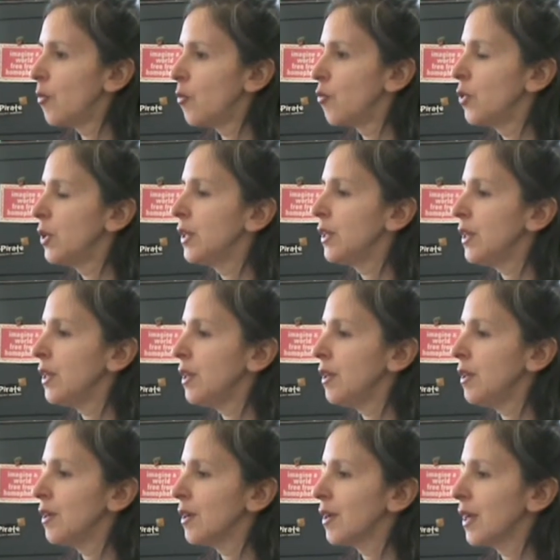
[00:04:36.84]

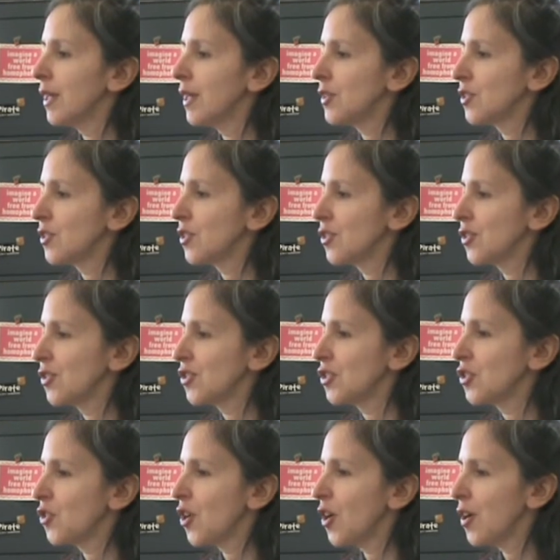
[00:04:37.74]
really, I guess,
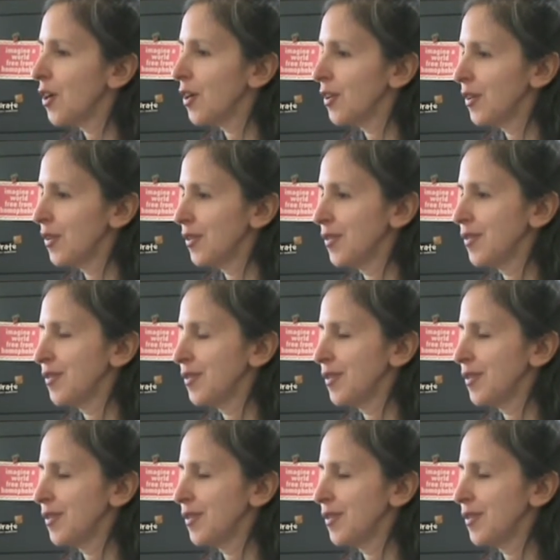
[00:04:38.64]
strong